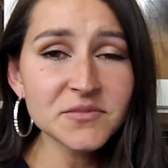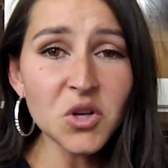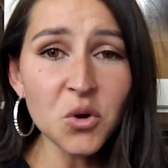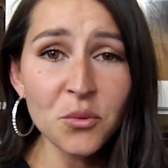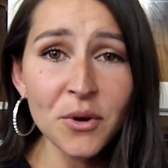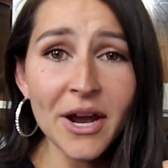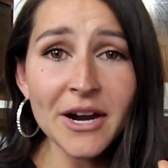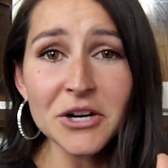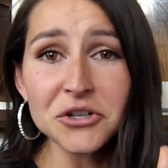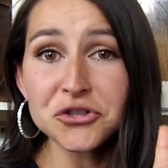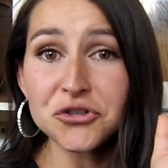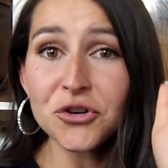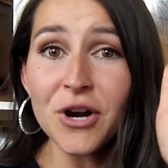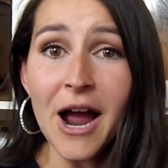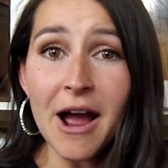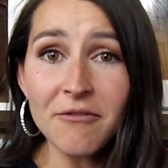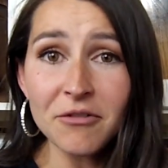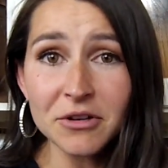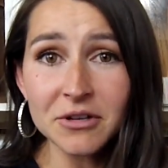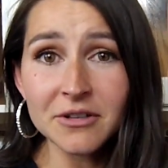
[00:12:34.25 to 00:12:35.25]
We gotta
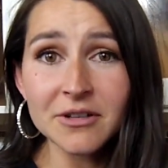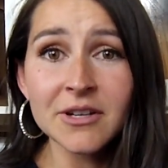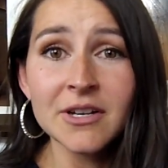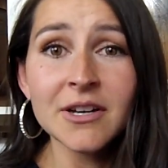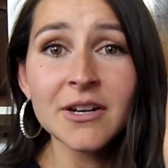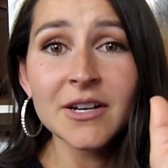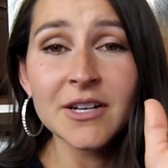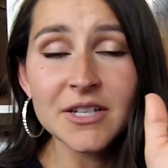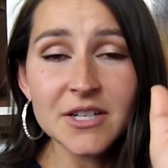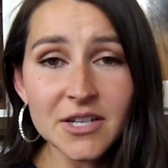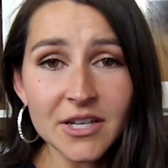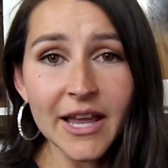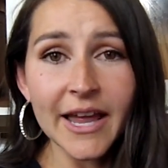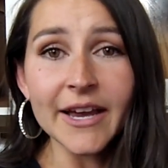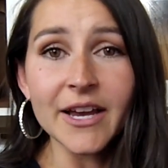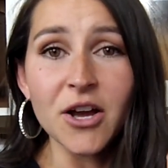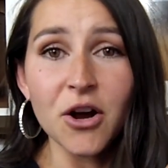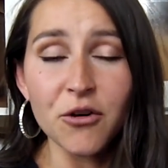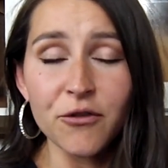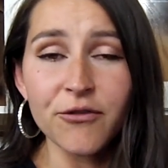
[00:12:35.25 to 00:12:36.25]
travel to
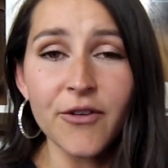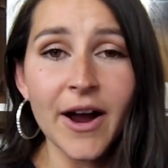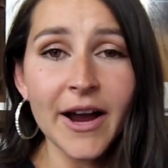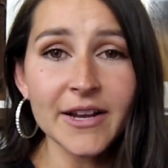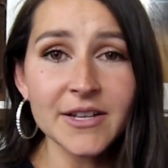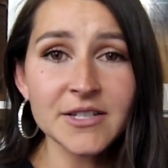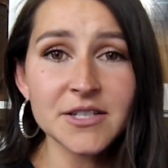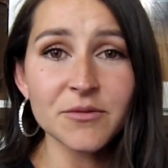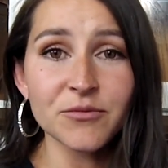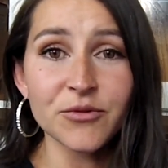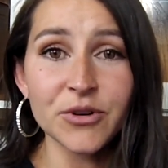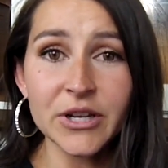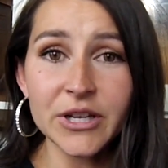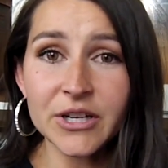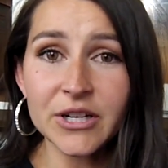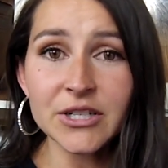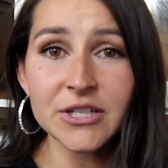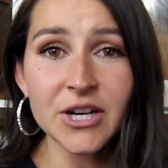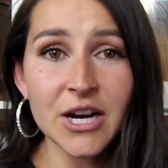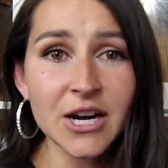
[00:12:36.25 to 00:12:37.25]
like go find some really
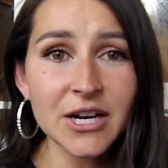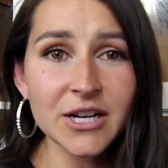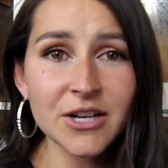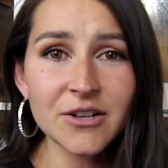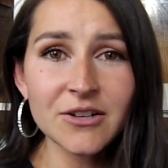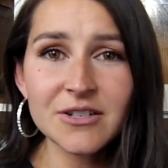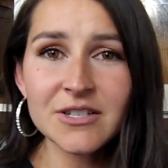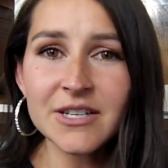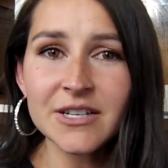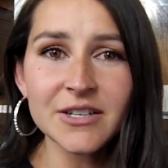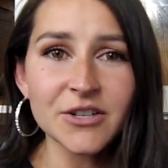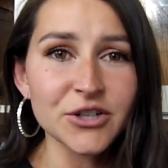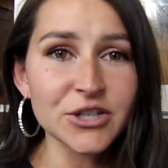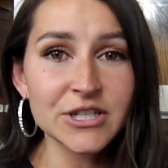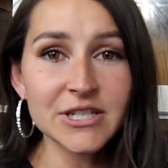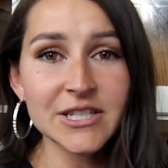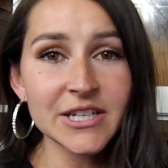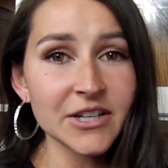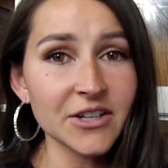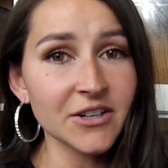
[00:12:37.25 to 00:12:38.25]
good tacos, and they're
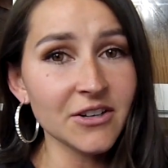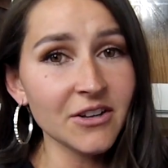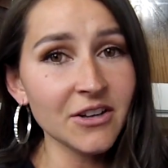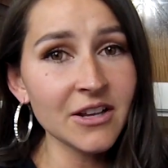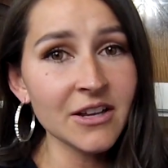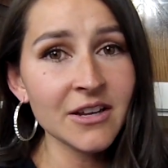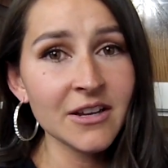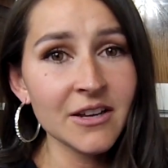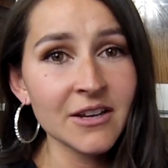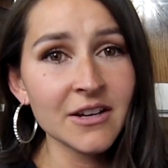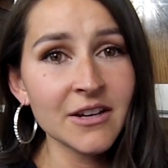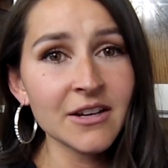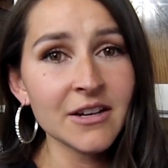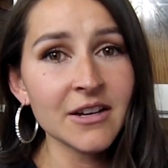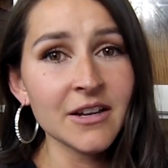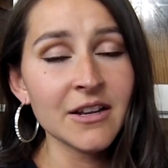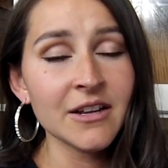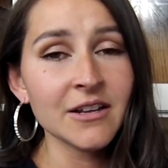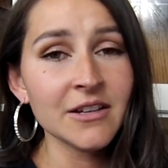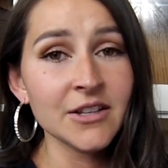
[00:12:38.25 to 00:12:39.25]
still
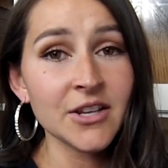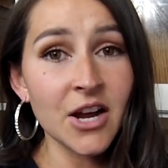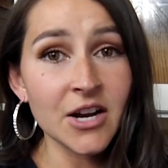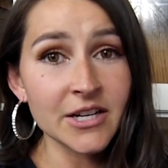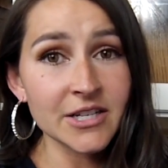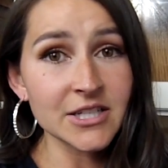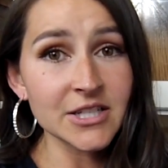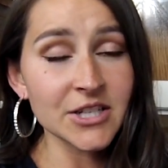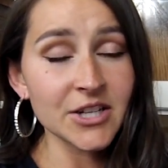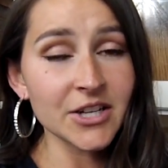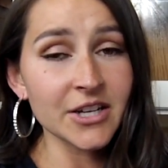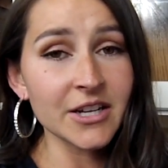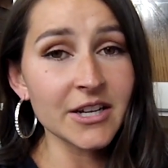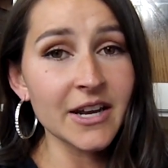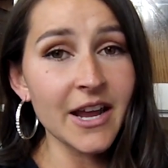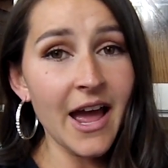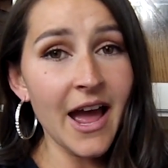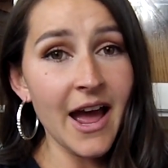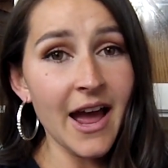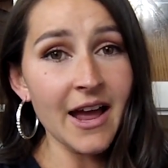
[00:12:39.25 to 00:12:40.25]
not as
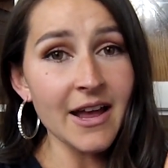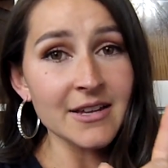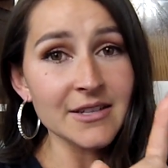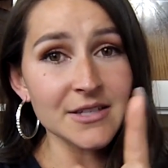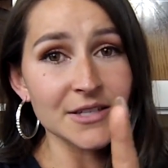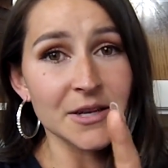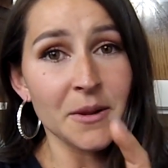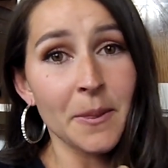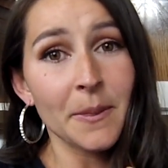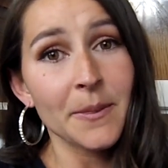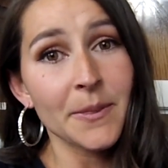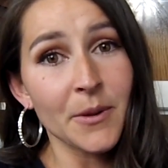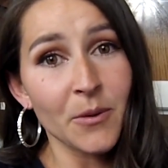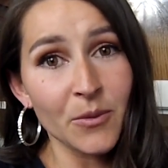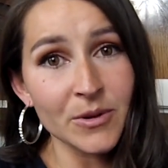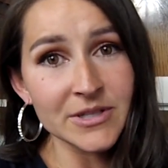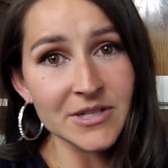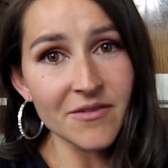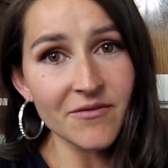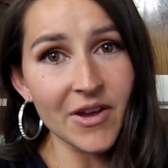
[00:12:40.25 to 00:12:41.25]
good as the
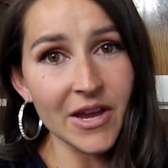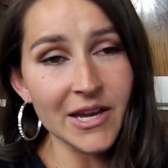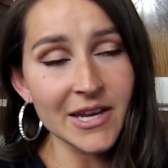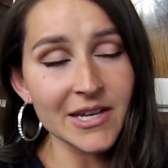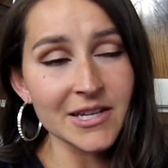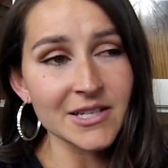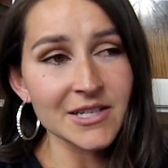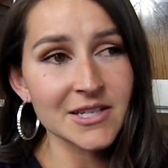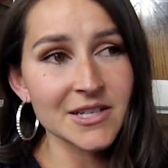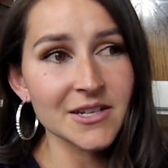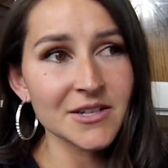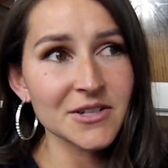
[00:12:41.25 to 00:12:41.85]
ones in Vegas.